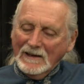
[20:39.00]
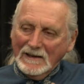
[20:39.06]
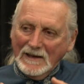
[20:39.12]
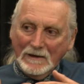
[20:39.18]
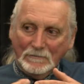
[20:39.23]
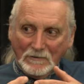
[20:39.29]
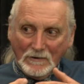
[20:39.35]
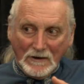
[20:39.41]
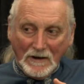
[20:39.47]

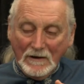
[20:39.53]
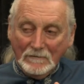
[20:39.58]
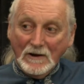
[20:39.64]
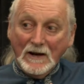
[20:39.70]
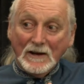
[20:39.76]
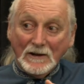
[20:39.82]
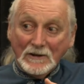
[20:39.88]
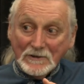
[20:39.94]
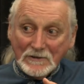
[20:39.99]
if you love
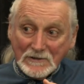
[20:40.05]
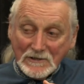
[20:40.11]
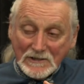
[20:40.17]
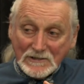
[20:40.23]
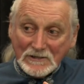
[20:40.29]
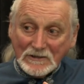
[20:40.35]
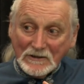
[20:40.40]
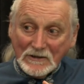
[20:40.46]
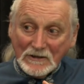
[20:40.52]

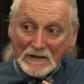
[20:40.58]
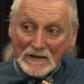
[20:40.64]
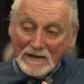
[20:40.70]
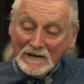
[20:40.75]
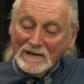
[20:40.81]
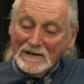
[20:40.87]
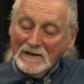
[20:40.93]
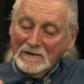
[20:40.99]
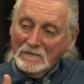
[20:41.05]
unconditionally,
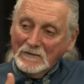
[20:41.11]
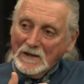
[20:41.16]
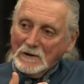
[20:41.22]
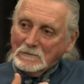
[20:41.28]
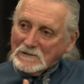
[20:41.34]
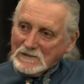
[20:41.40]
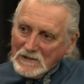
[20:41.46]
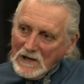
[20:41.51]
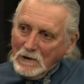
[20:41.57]
there
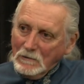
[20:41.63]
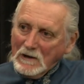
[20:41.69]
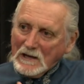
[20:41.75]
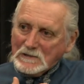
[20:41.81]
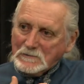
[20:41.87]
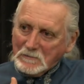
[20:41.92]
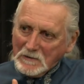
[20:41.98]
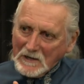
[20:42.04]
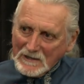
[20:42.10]
is no
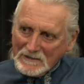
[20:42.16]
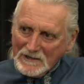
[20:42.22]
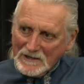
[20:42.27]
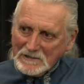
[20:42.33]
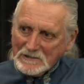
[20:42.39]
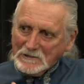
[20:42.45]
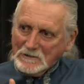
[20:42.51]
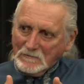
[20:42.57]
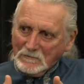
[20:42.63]

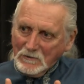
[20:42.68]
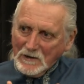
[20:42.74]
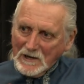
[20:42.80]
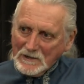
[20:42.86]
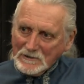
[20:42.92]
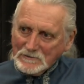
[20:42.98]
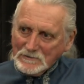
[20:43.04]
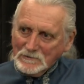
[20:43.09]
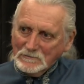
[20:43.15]
expectation of
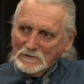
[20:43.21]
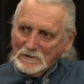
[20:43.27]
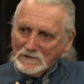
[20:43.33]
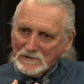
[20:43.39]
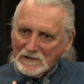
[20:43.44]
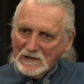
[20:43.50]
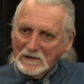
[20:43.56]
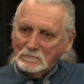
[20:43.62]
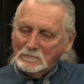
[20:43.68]
gratitude. No. You
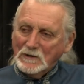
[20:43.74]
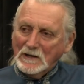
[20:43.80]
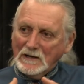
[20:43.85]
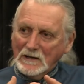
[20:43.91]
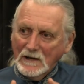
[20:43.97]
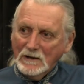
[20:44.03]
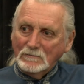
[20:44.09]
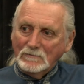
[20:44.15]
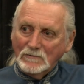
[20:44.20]
simply
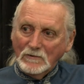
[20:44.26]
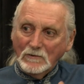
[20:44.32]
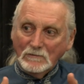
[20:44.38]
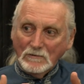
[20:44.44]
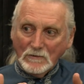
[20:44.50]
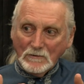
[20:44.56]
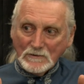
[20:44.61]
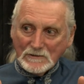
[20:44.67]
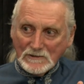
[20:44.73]
give
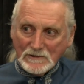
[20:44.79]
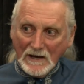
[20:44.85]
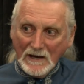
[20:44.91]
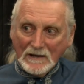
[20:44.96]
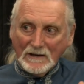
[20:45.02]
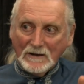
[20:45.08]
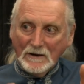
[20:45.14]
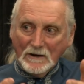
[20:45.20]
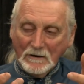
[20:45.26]
for mm. the
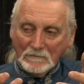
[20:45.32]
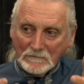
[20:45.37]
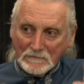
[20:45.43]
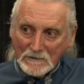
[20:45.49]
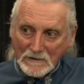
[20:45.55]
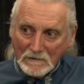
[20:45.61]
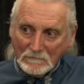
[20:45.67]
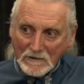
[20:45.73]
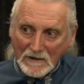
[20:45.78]
sake of
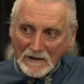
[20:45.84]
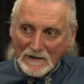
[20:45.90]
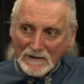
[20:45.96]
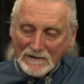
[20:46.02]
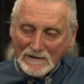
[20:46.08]
giving.